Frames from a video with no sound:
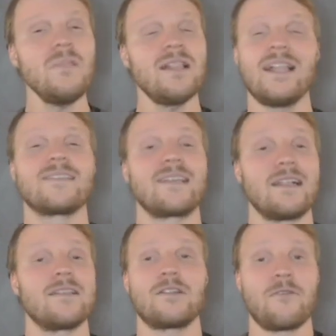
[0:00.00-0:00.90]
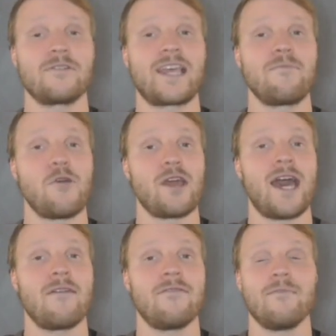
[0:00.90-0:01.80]
That's still the toughest game you can
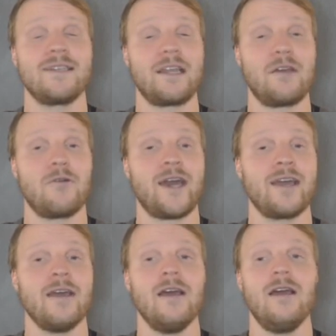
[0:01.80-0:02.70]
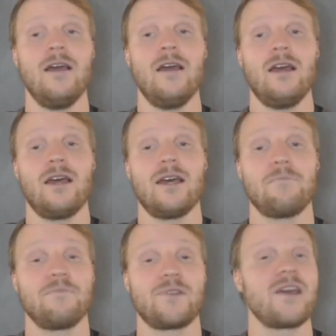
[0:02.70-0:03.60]
have, Man City away.
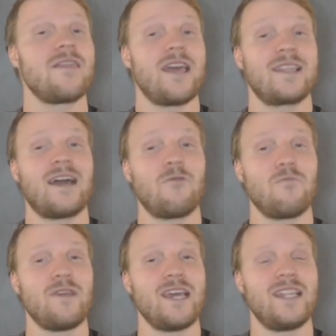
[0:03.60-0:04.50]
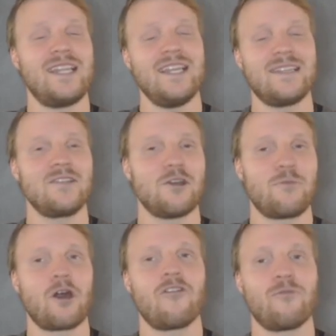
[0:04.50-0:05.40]
So I think that would be a decent
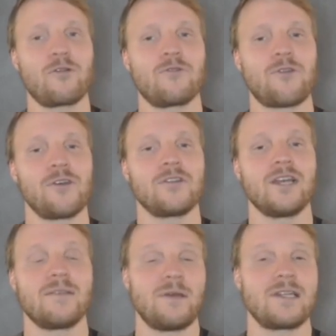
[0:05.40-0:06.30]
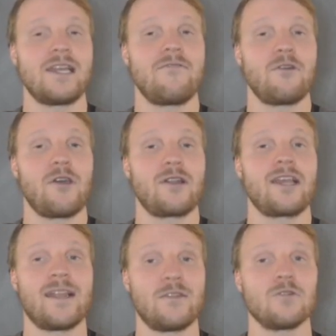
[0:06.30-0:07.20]
jumping off point for Son, especially if you can
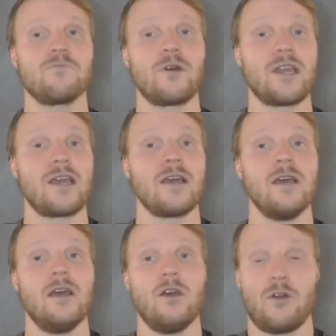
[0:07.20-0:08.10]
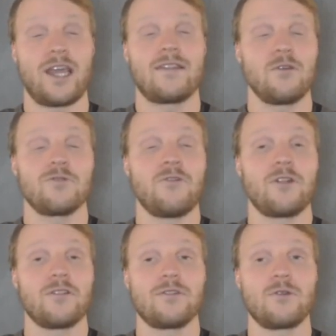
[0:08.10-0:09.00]
get those money or get those
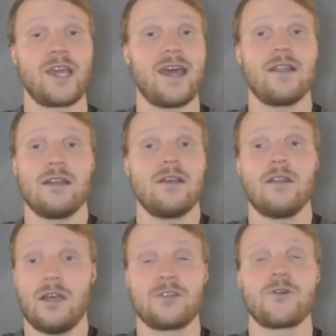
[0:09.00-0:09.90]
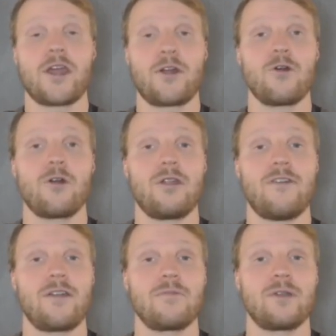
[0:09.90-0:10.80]
funds to get a striker or a
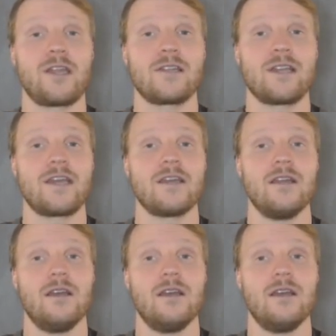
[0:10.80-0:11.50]
defender potentially.